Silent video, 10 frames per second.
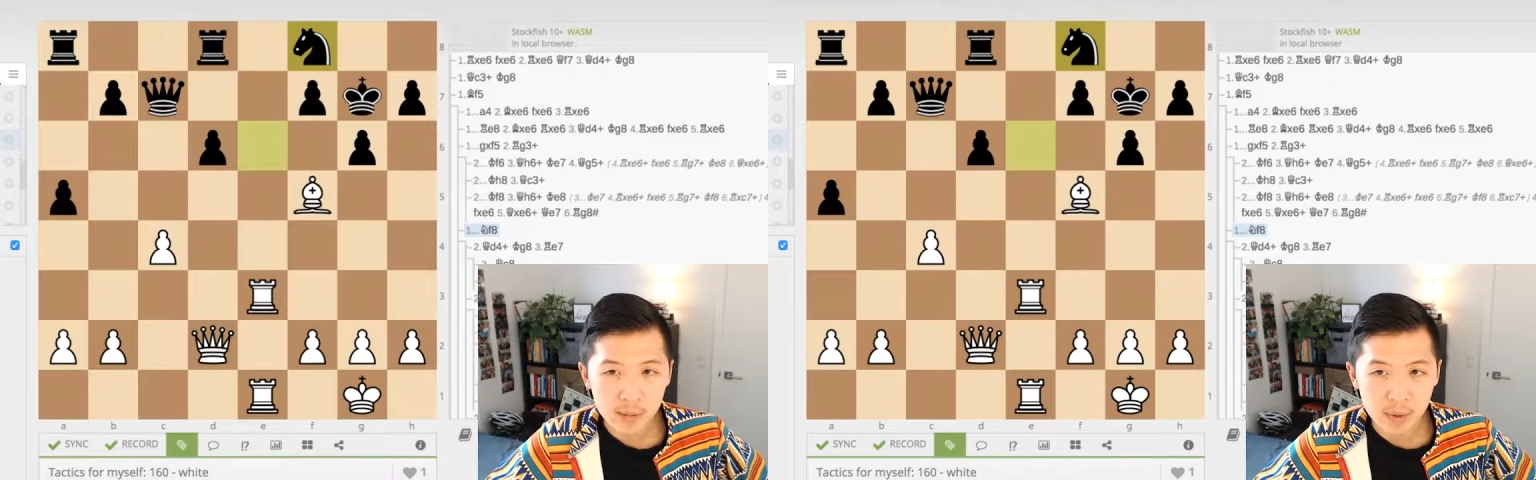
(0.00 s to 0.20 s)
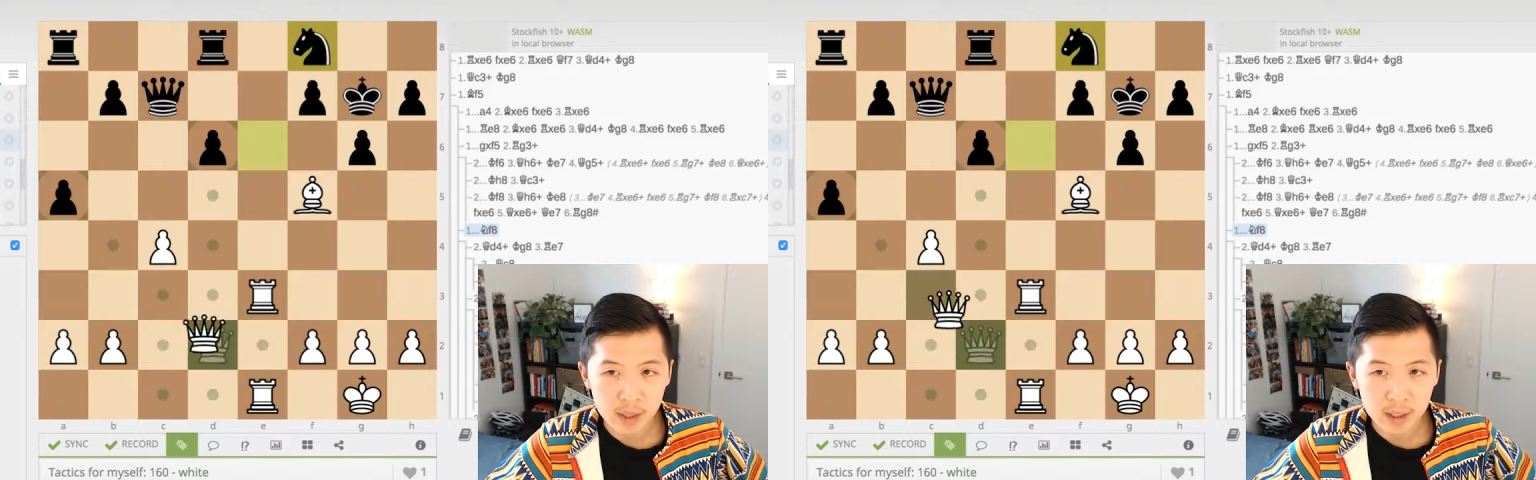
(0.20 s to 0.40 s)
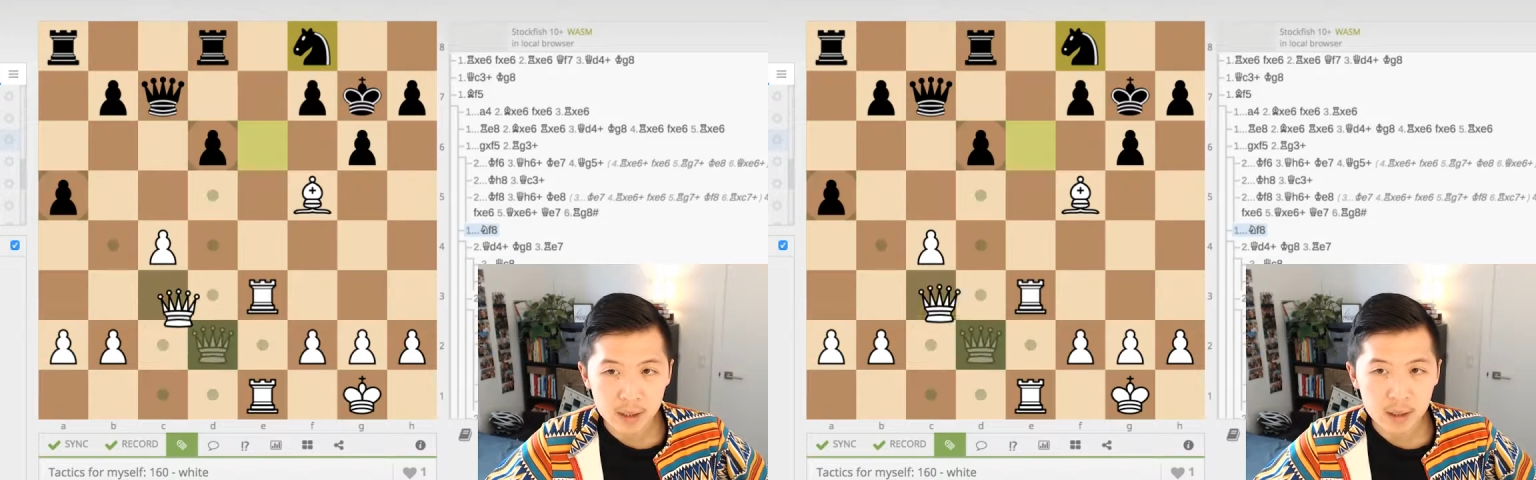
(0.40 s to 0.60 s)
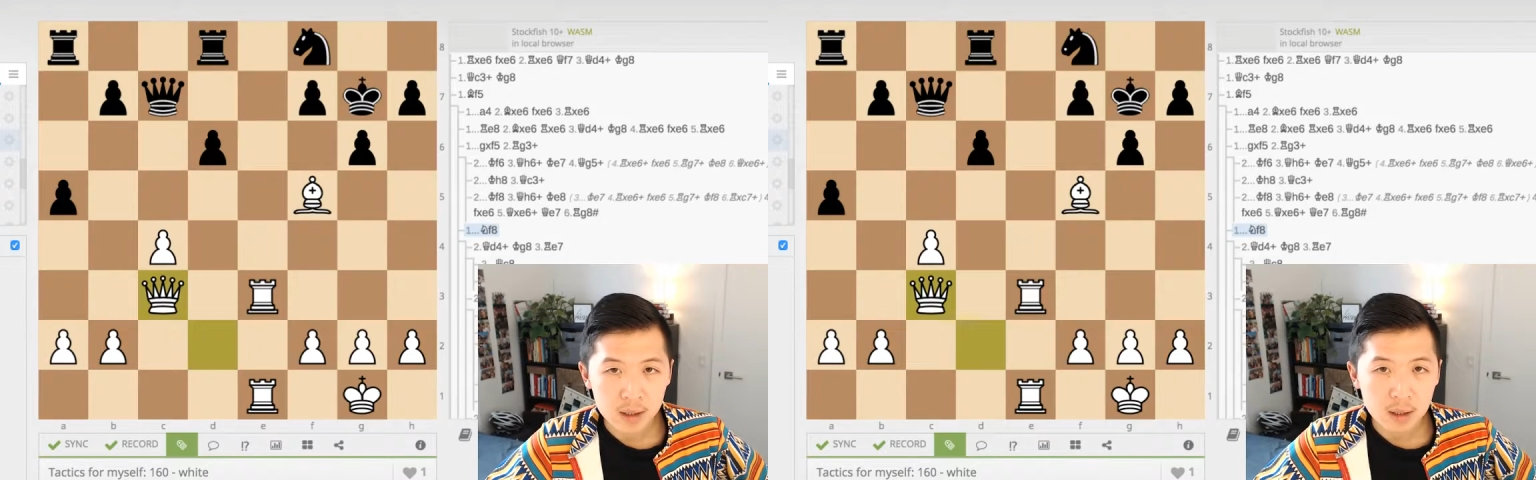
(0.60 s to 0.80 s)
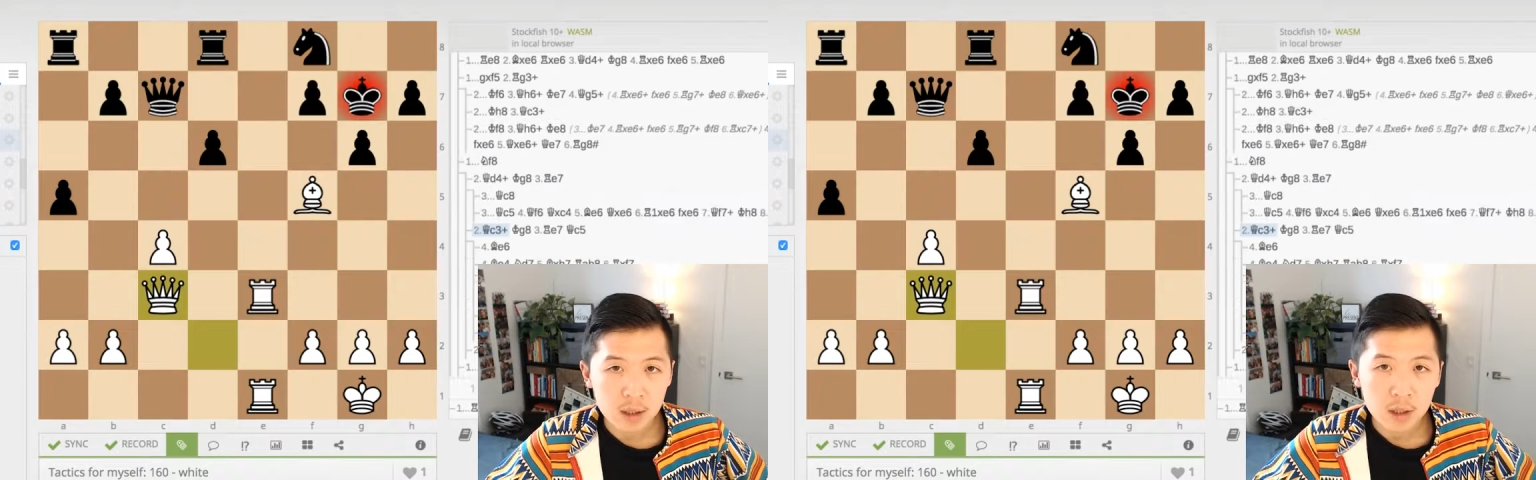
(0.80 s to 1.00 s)
played.
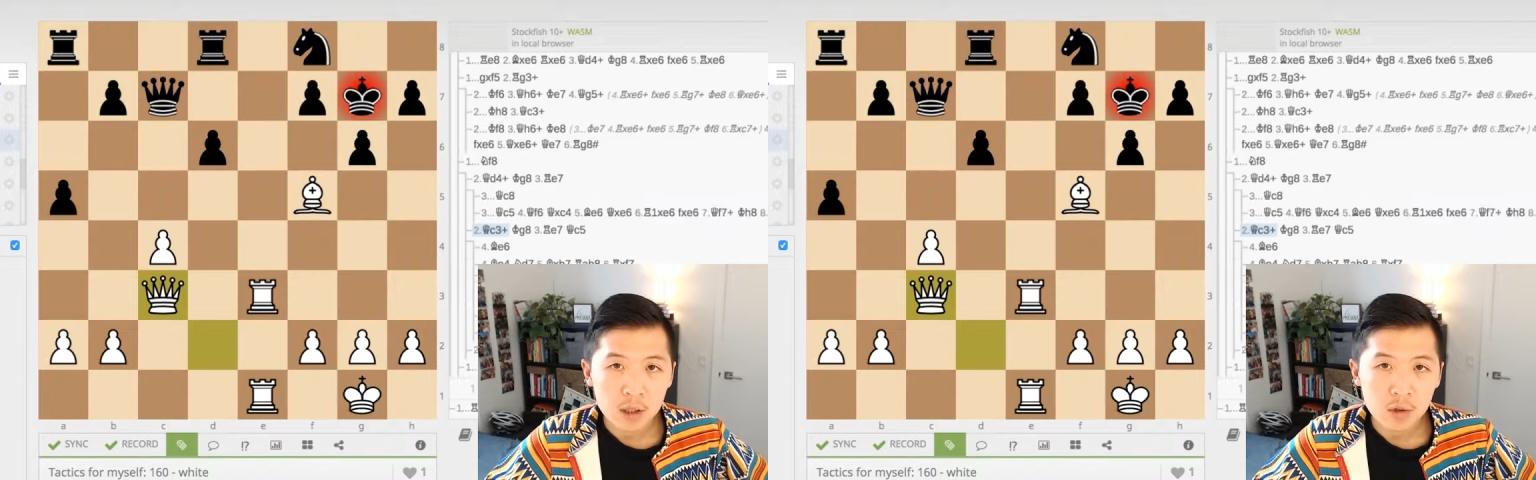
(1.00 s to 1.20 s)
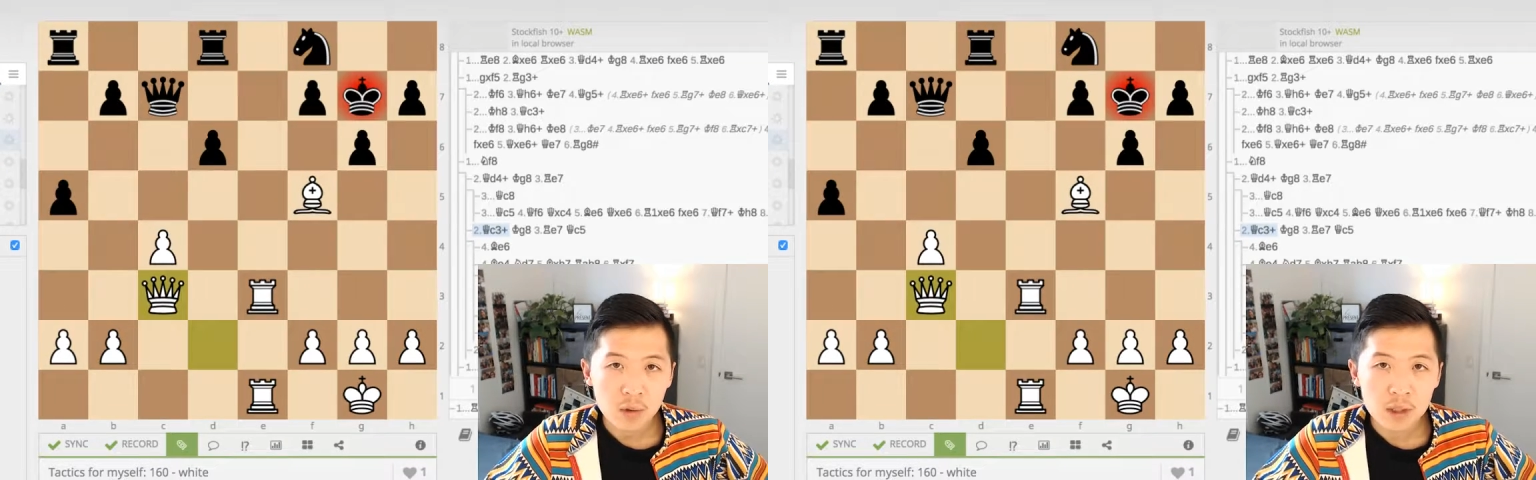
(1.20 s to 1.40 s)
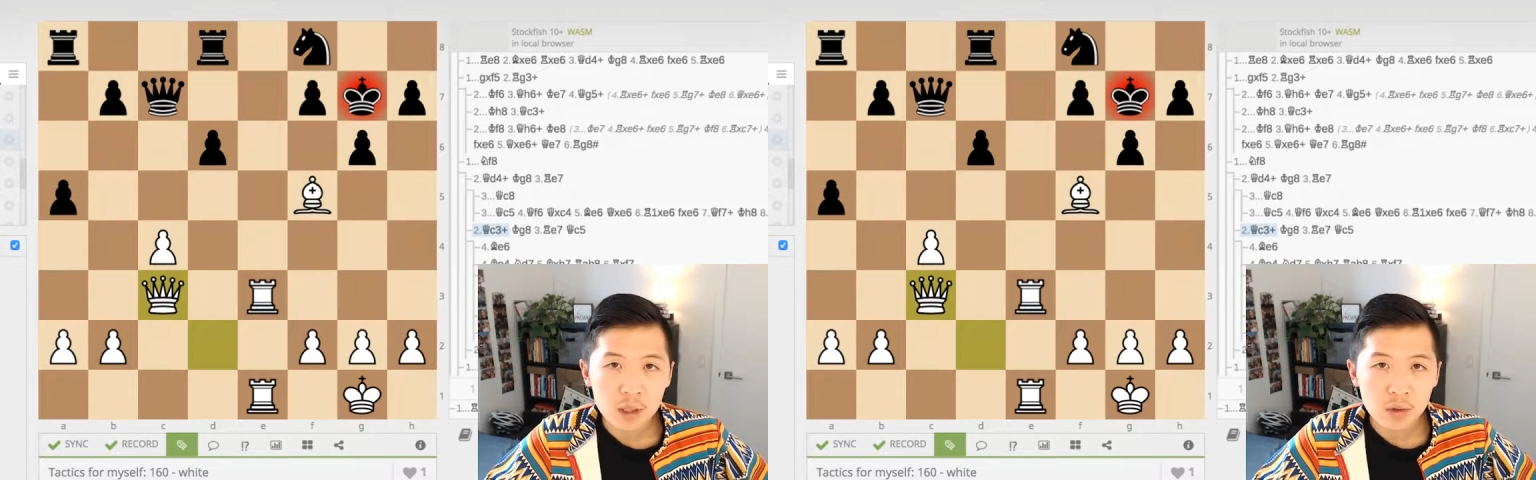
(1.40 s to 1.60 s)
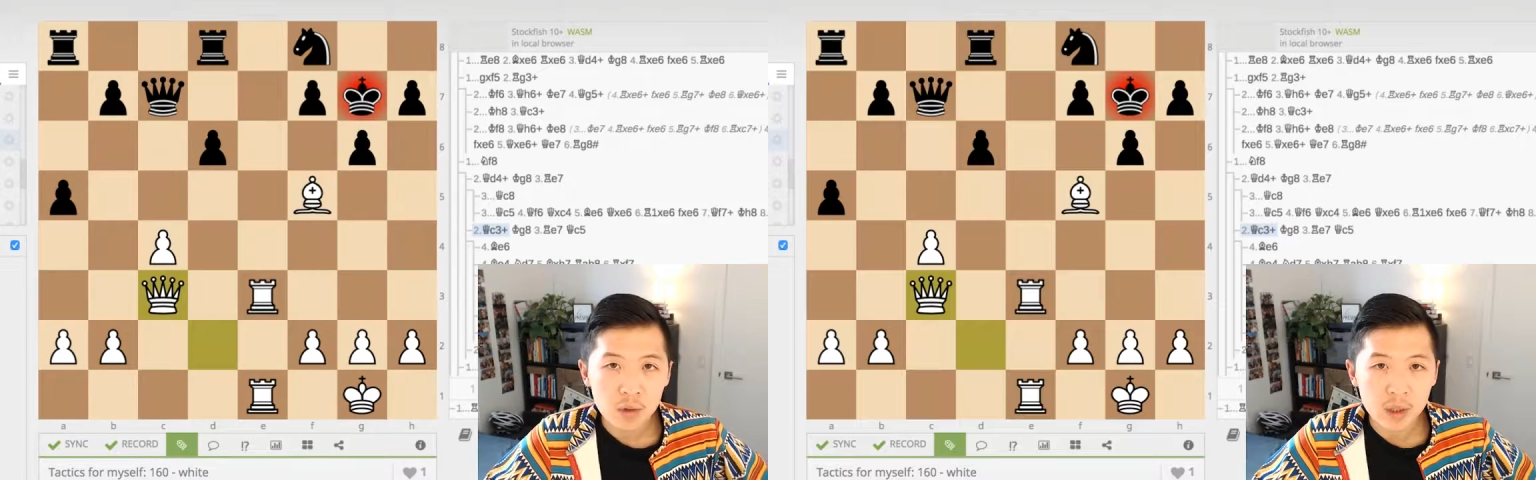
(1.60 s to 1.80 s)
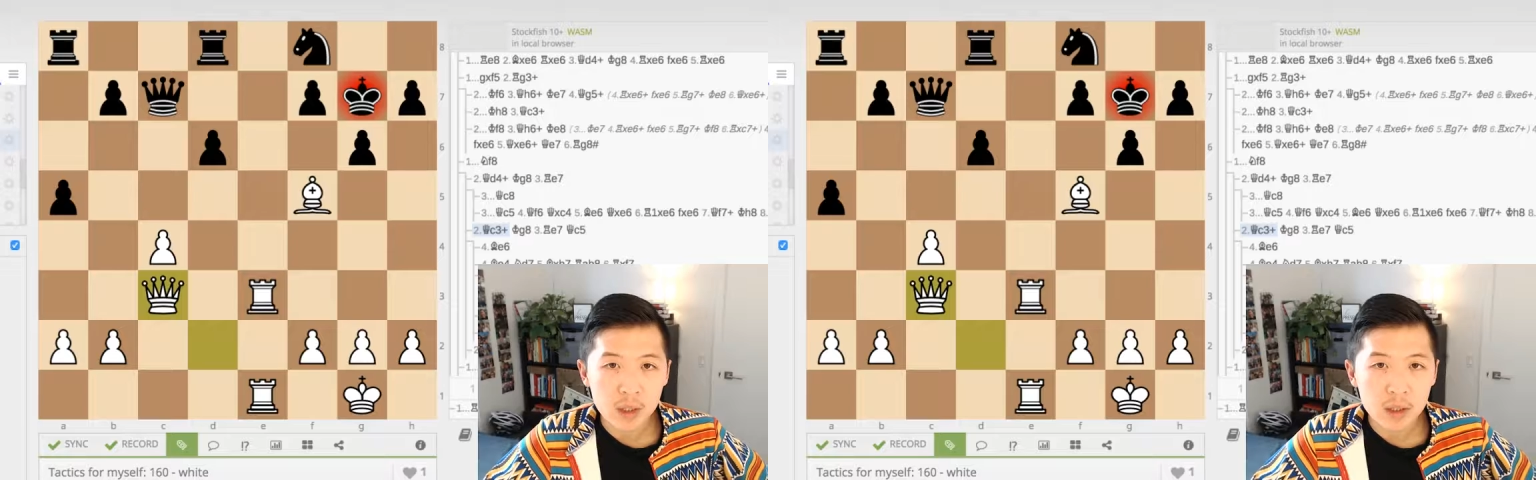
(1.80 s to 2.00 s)
Queen
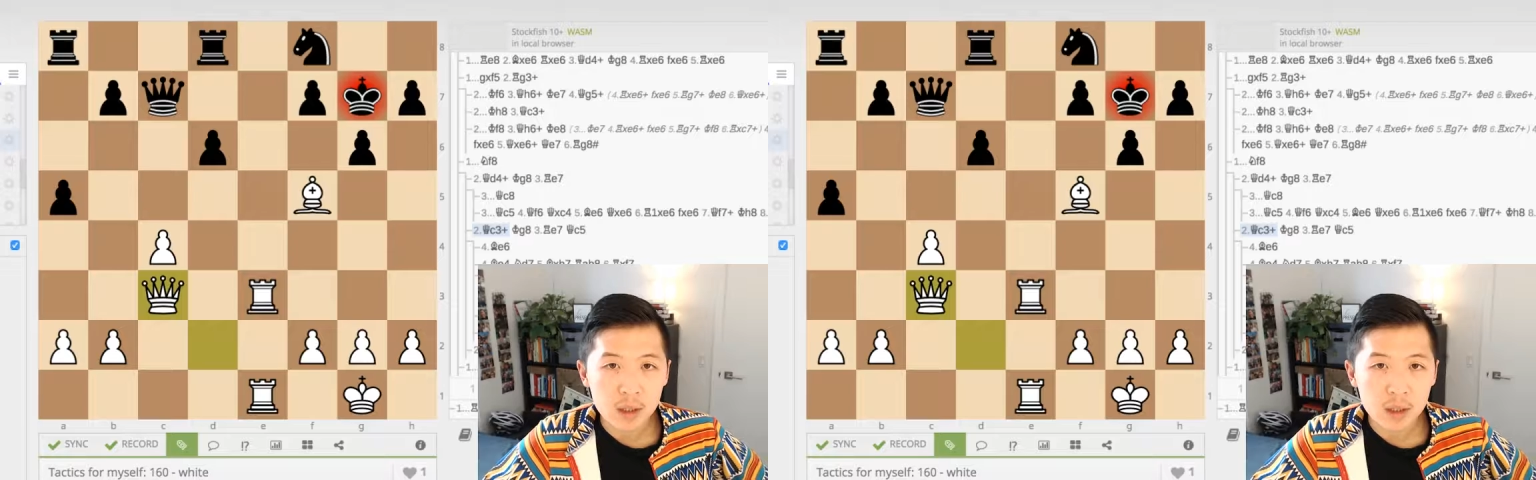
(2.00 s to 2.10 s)
c3.